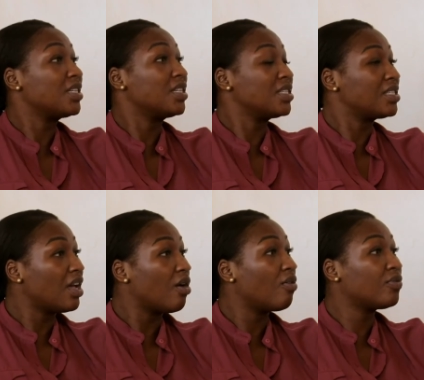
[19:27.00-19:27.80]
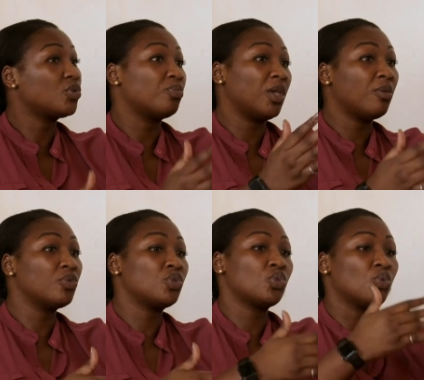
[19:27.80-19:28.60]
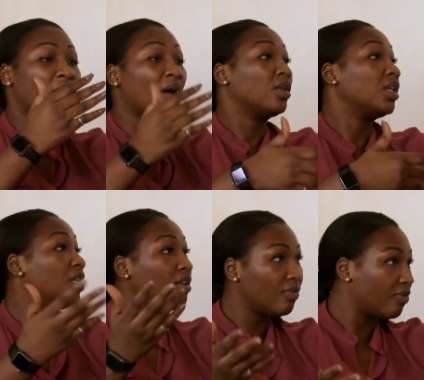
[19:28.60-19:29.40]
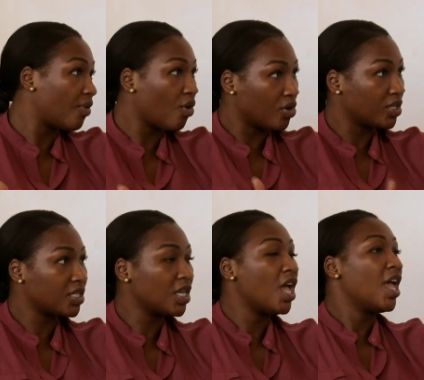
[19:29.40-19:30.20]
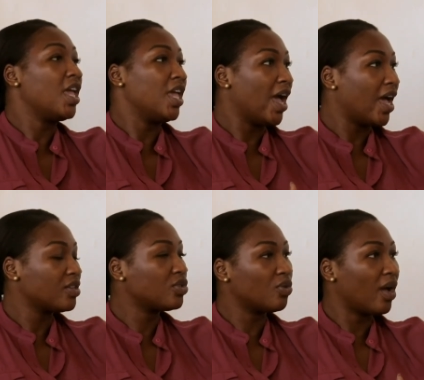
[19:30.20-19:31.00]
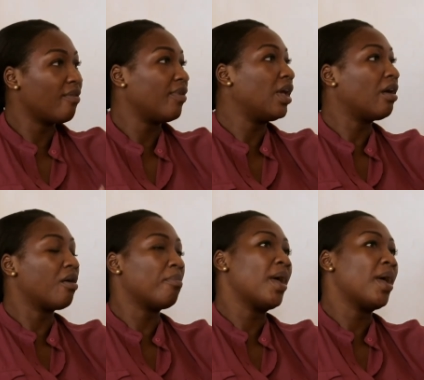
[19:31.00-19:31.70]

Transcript: in itself to mm. be able to outlive us it has to have income